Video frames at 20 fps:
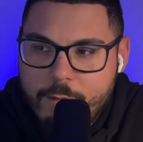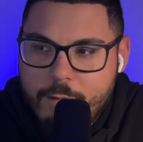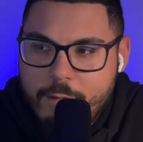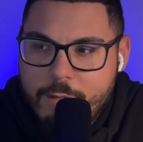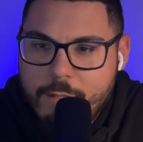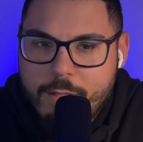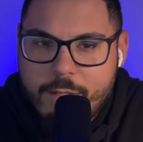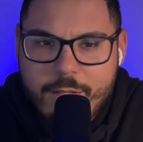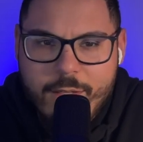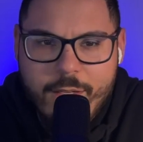This
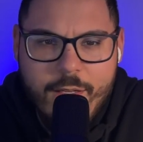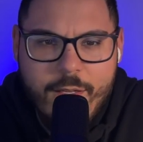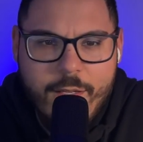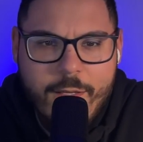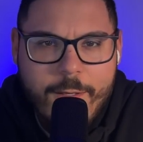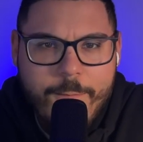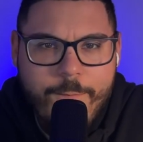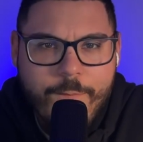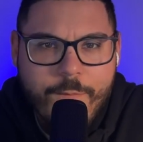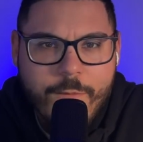is
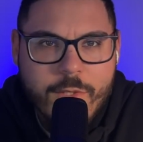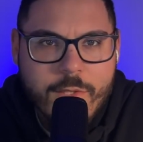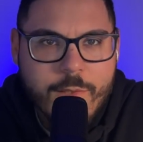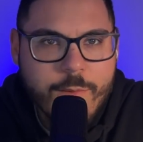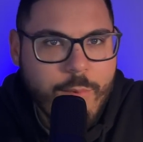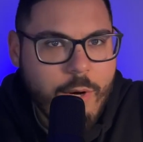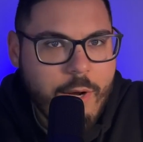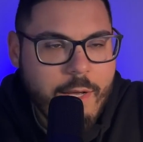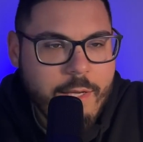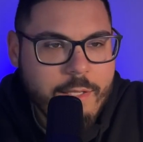a
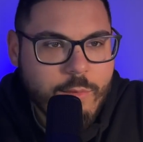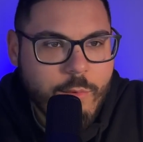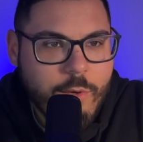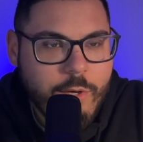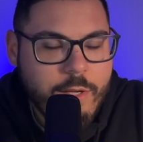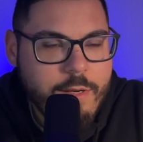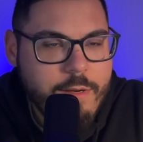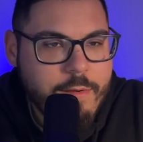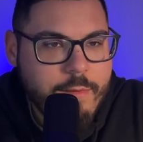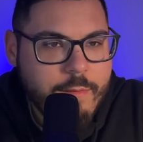surprise one.